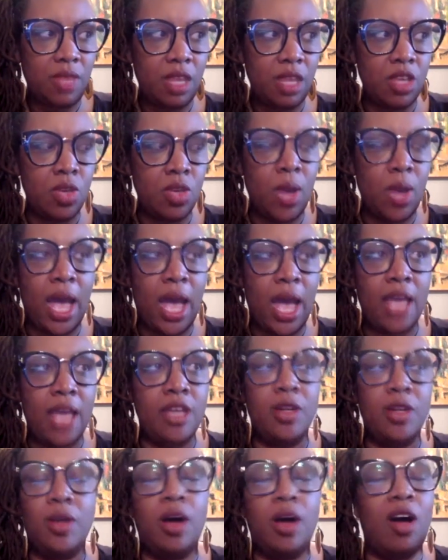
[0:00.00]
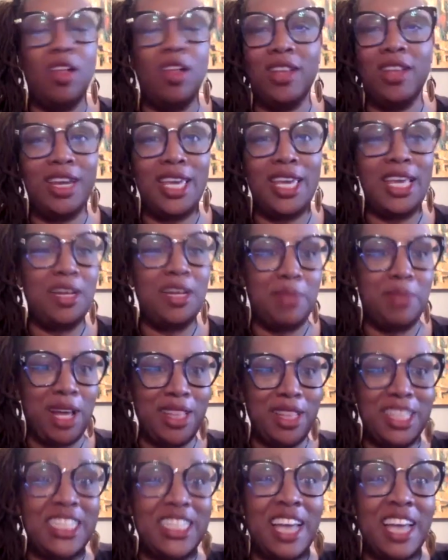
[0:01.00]
you have you know all again about
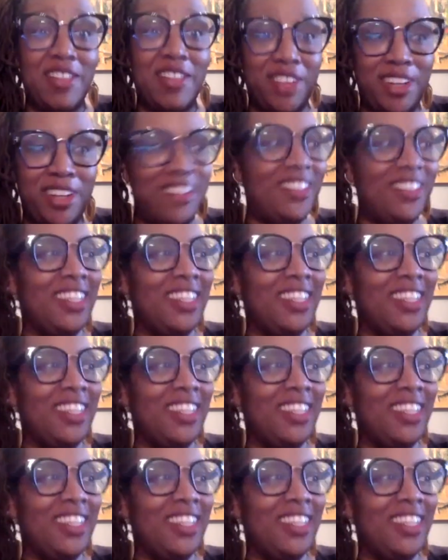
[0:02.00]
the devil